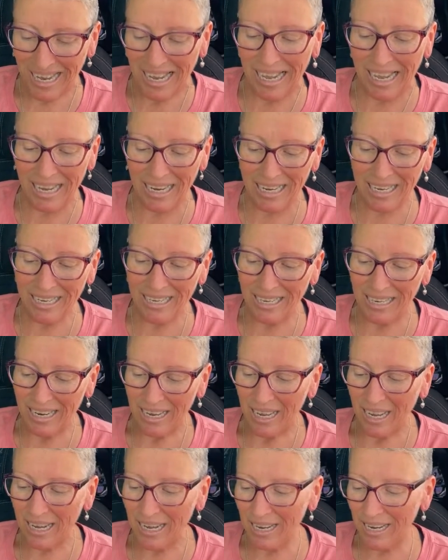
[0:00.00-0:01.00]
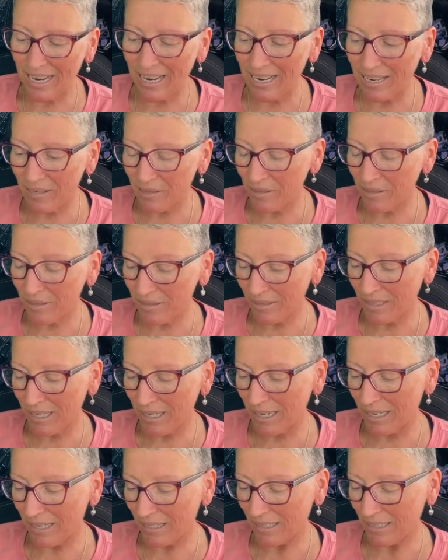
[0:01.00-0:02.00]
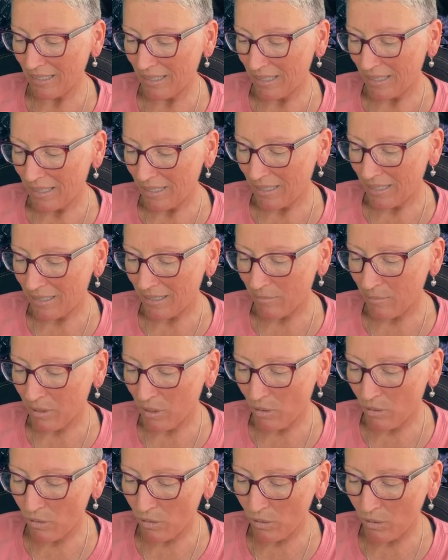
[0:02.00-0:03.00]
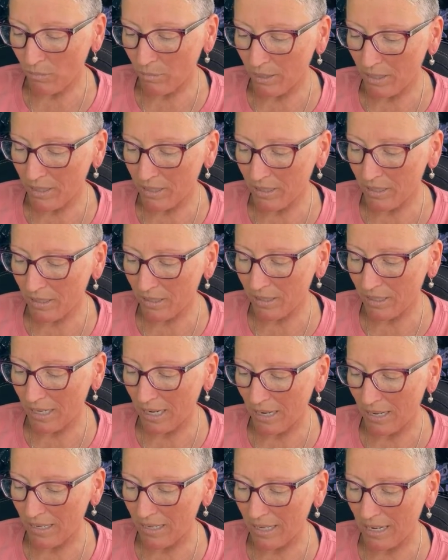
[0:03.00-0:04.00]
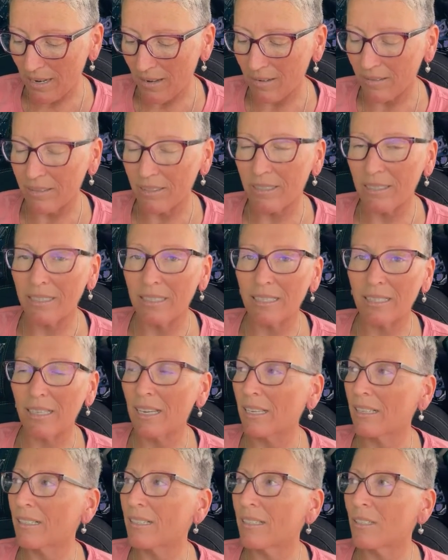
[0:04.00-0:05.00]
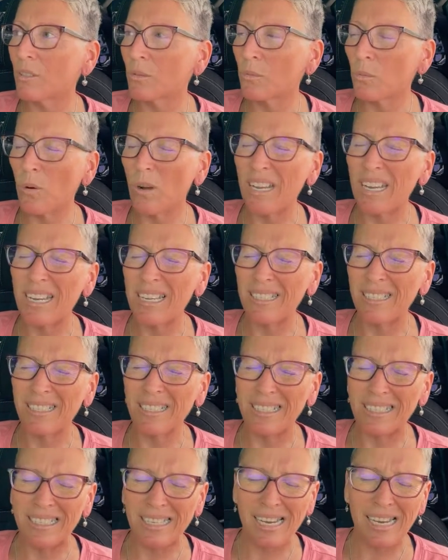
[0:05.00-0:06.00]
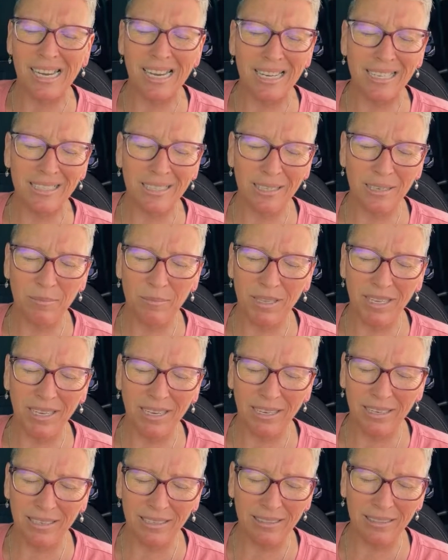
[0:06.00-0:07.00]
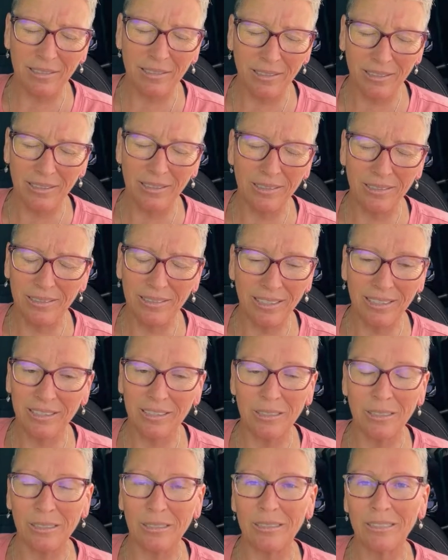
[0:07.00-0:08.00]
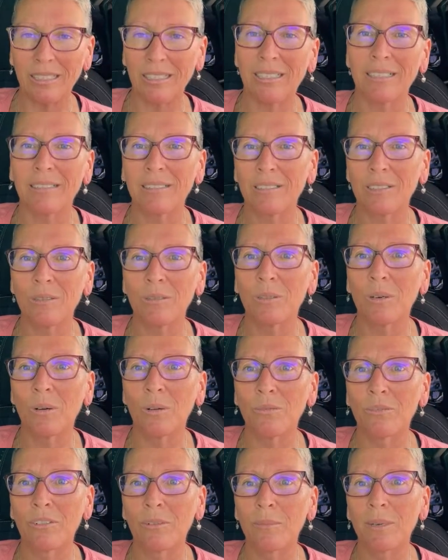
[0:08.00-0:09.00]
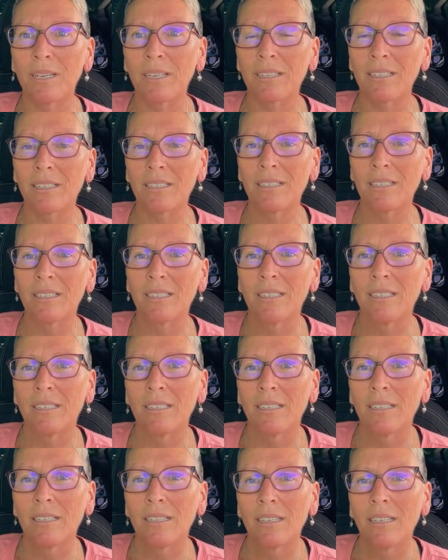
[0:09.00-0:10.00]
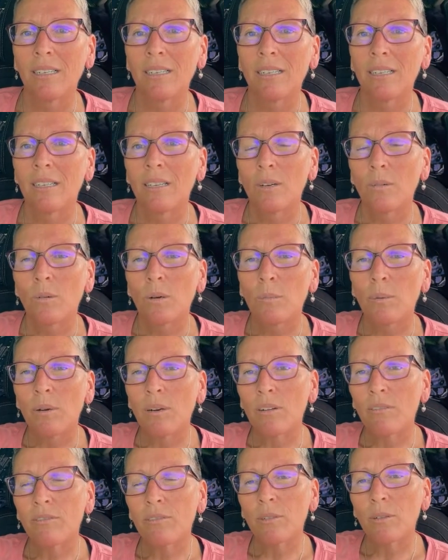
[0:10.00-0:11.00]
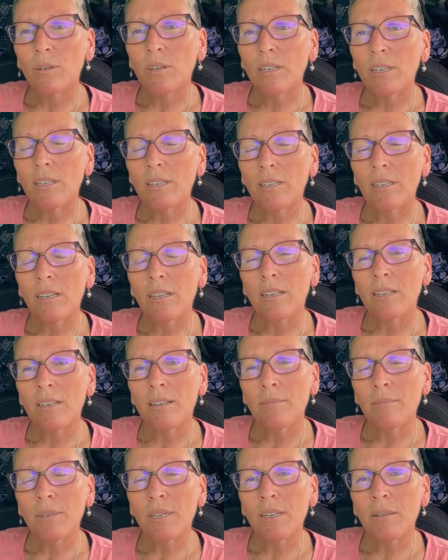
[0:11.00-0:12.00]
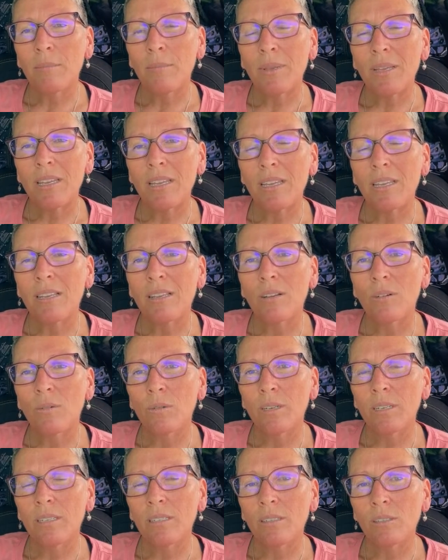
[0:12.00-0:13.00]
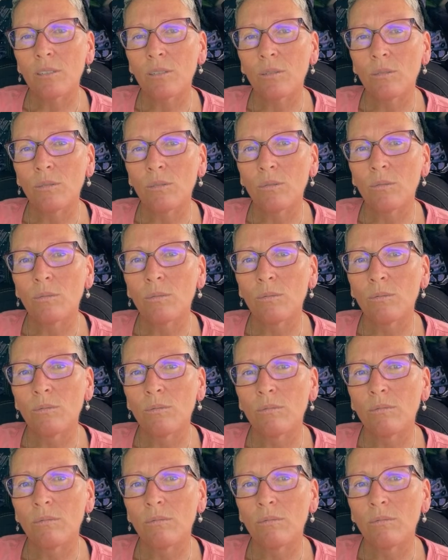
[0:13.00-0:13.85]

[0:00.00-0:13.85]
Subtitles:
I can handle like some cold, but it starts getting down into like the 20s and the teens, and I'm like, oh, that's just like too cold for me. What part of Florida? I'm gonna be going to